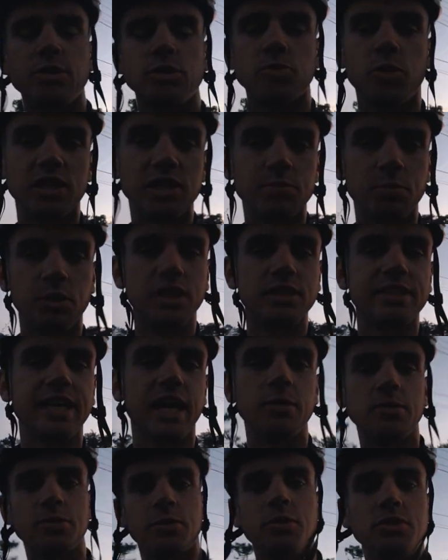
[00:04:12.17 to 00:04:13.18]
We just wanted to put the
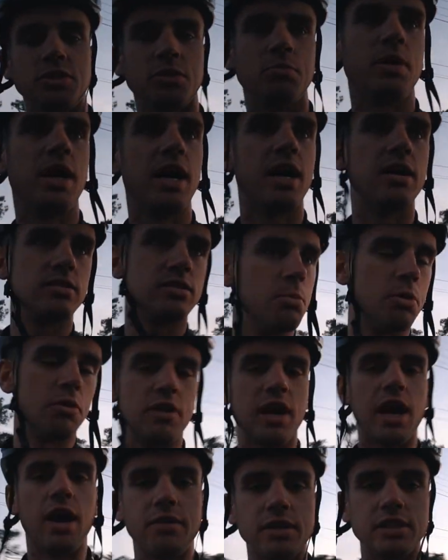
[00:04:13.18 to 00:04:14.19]
day up to 100 miles. But
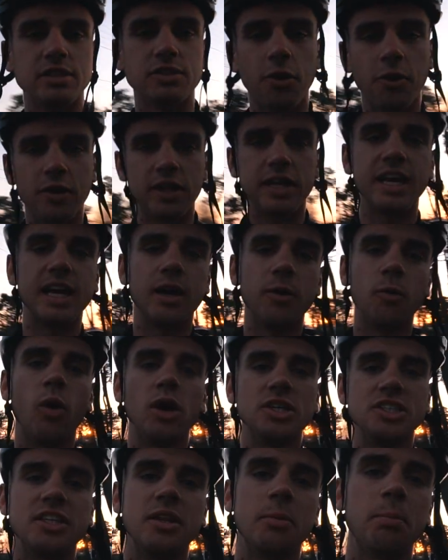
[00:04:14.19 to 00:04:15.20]
Roundy's already here
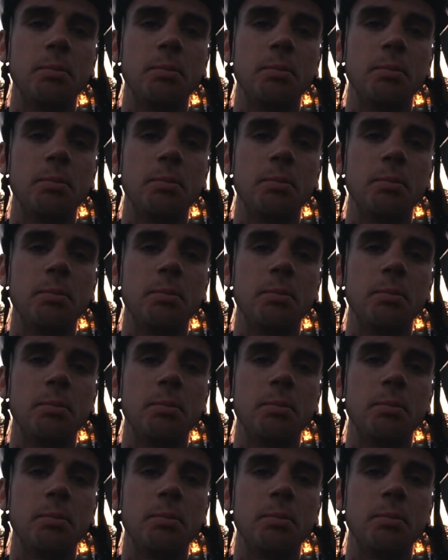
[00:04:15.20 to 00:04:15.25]
washing